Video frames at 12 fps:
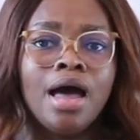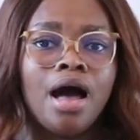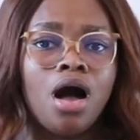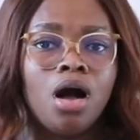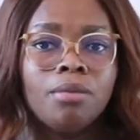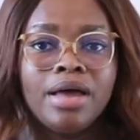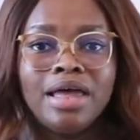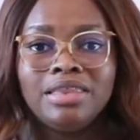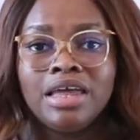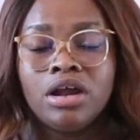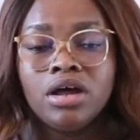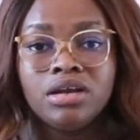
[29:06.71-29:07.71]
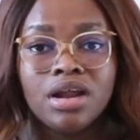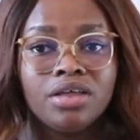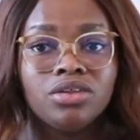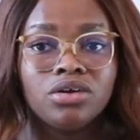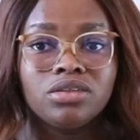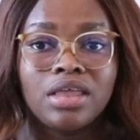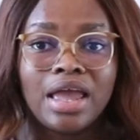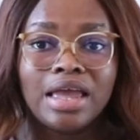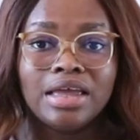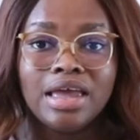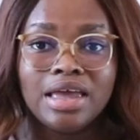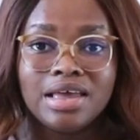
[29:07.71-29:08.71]
And then another
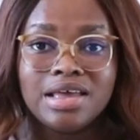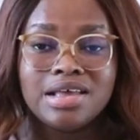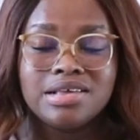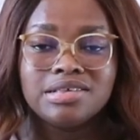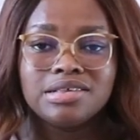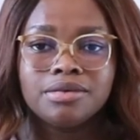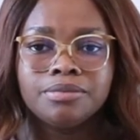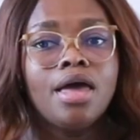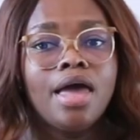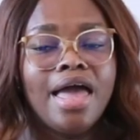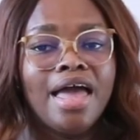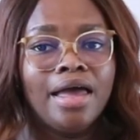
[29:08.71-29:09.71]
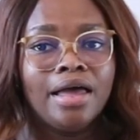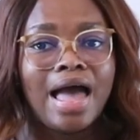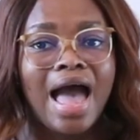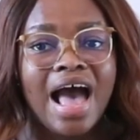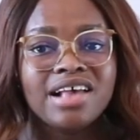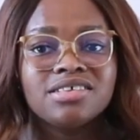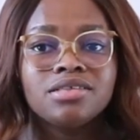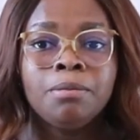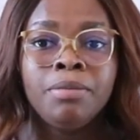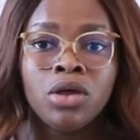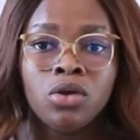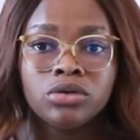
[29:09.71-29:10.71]
thing is, ask the
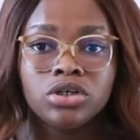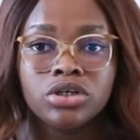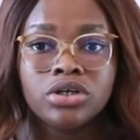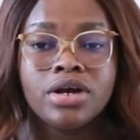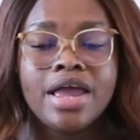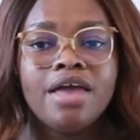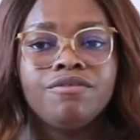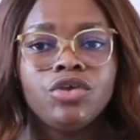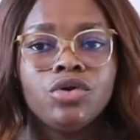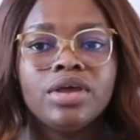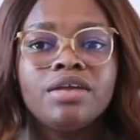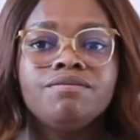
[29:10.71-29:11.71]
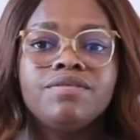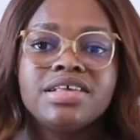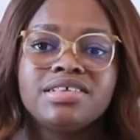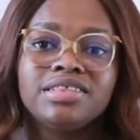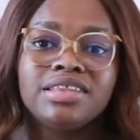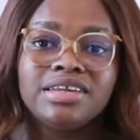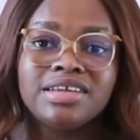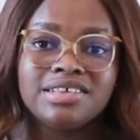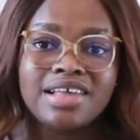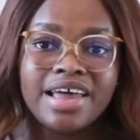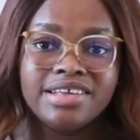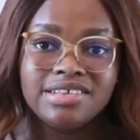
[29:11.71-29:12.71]
builder if you can visit the
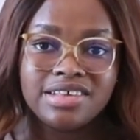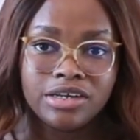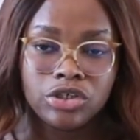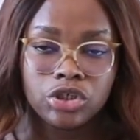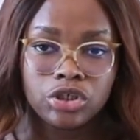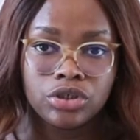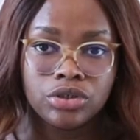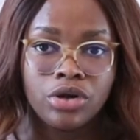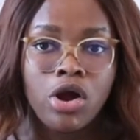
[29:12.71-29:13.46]
design center,